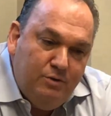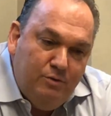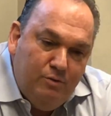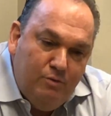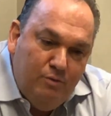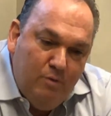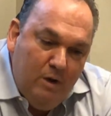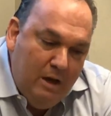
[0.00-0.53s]

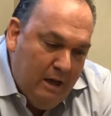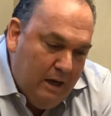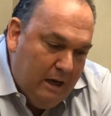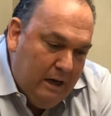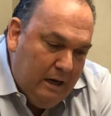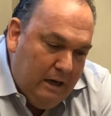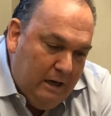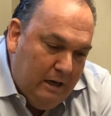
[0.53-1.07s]
to
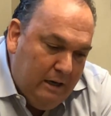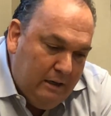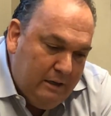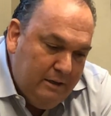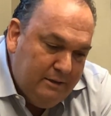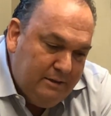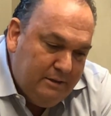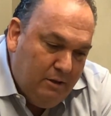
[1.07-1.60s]

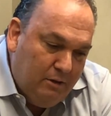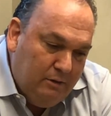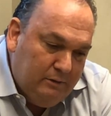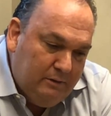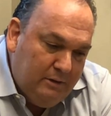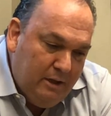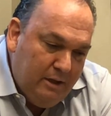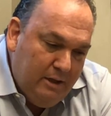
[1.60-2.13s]

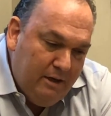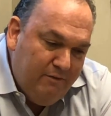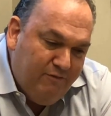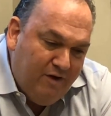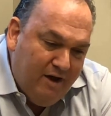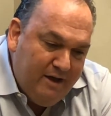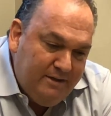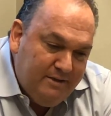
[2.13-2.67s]
consult and
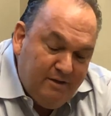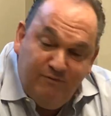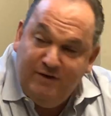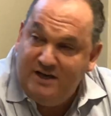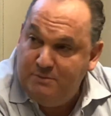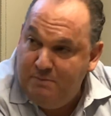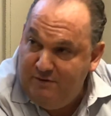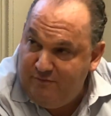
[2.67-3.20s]
advise
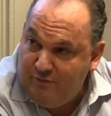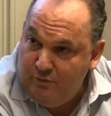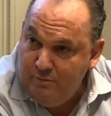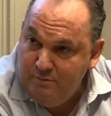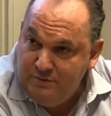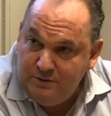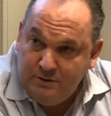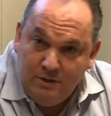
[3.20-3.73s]
investment
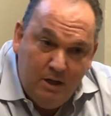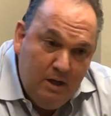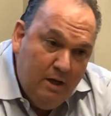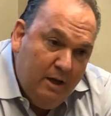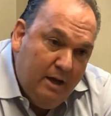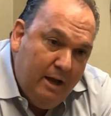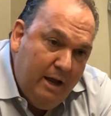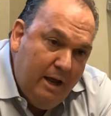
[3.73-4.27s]
firms.
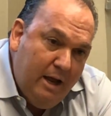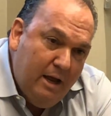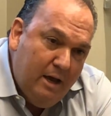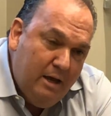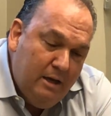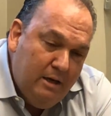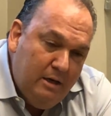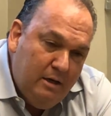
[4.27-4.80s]

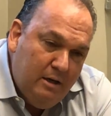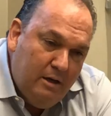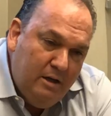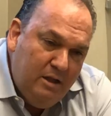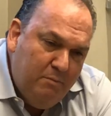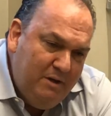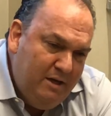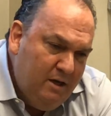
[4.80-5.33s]
And
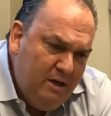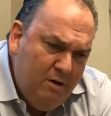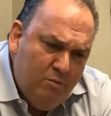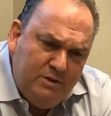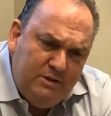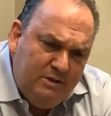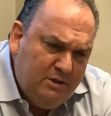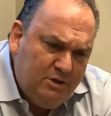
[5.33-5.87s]
in the
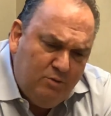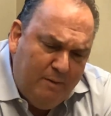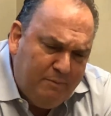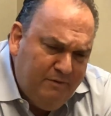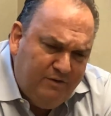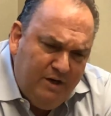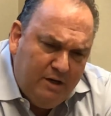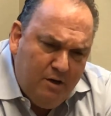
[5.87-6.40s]
beginning was
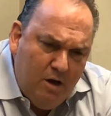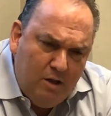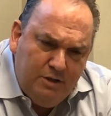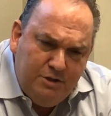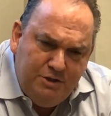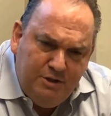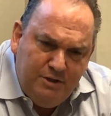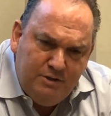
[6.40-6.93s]
disruptive
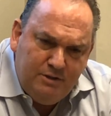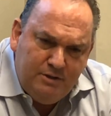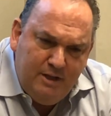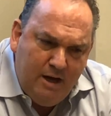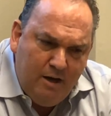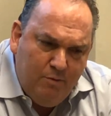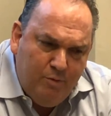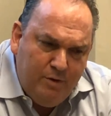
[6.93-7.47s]
technologies
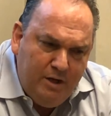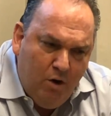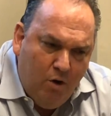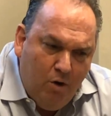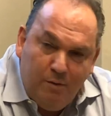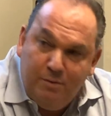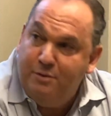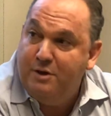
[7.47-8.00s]
that we
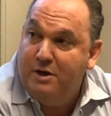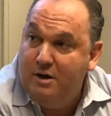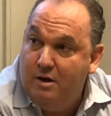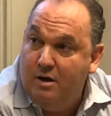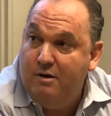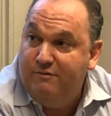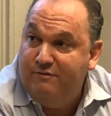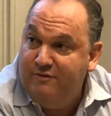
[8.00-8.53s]
all
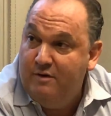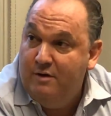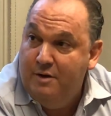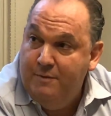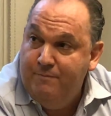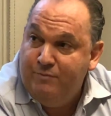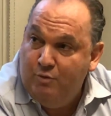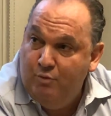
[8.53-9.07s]
think of
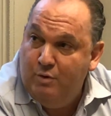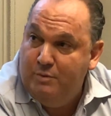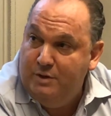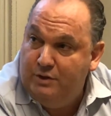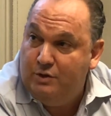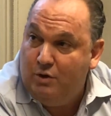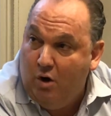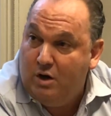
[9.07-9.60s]
when
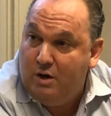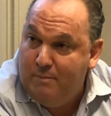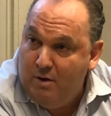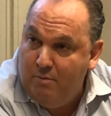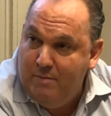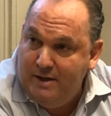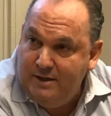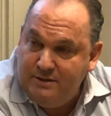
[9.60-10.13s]
we talk
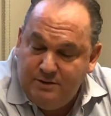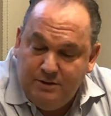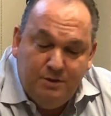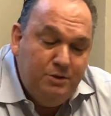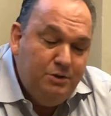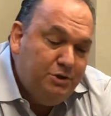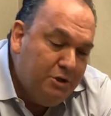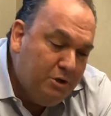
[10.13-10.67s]
about
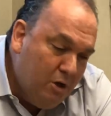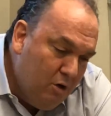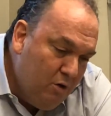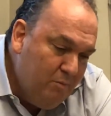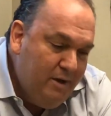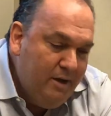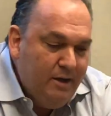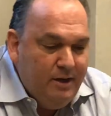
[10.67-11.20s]
medicine,
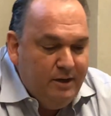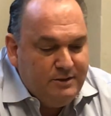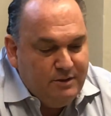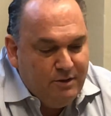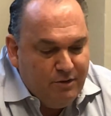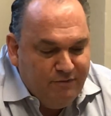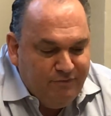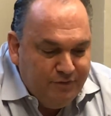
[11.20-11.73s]

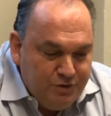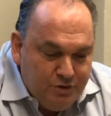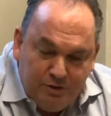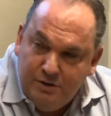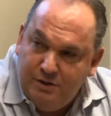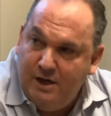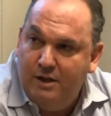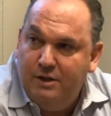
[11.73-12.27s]
genomics,
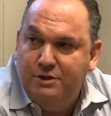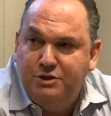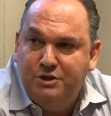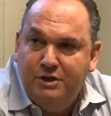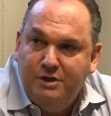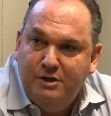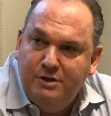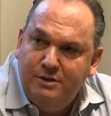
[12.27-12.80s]
artificial
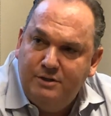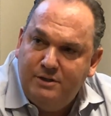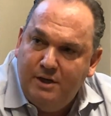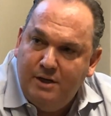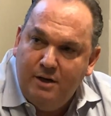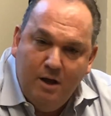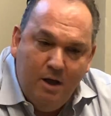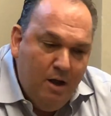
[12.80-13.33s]
intelligence,
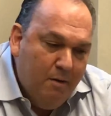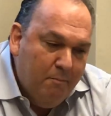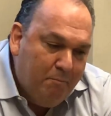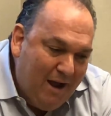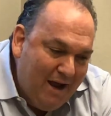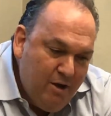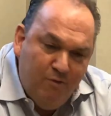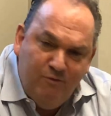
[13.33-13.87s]
and
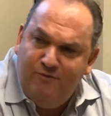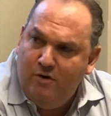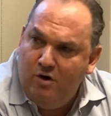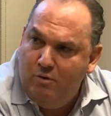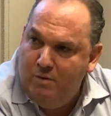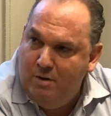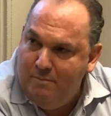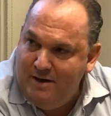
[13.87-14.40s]

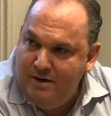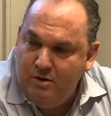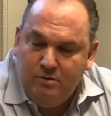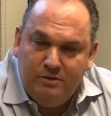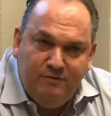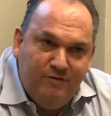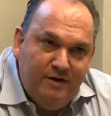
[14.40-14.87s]
biopharma, medical